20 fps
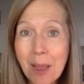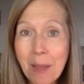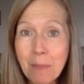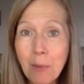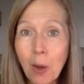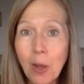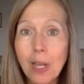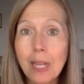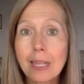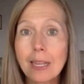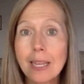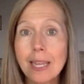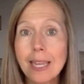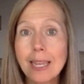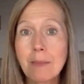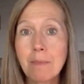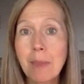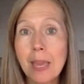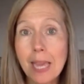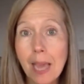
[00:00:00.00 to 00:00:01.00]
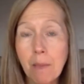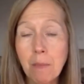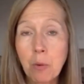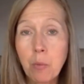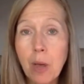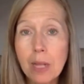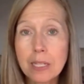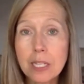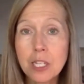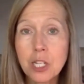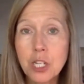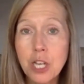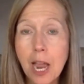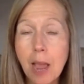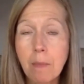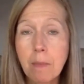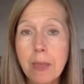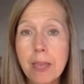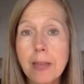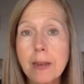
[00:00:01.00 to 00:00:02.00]
book, Become a Wellness
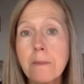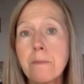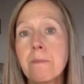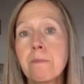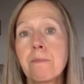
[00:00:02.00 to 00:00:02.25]
Champion,